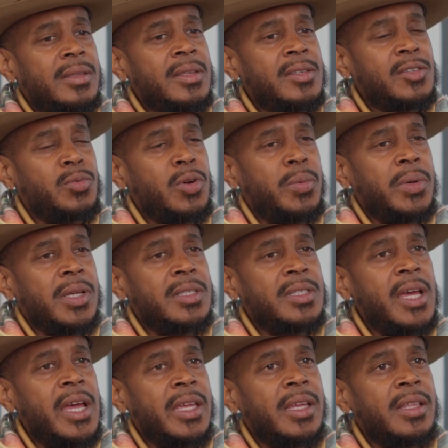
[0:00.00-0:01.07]
this is where we can
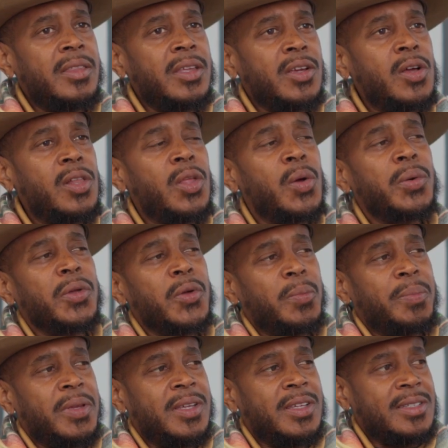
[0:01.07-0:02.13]
tie in the colonial
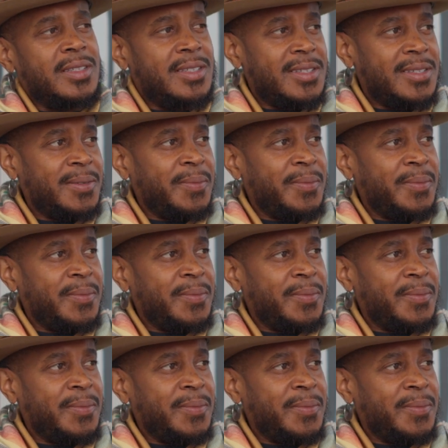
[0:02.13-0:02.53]
piece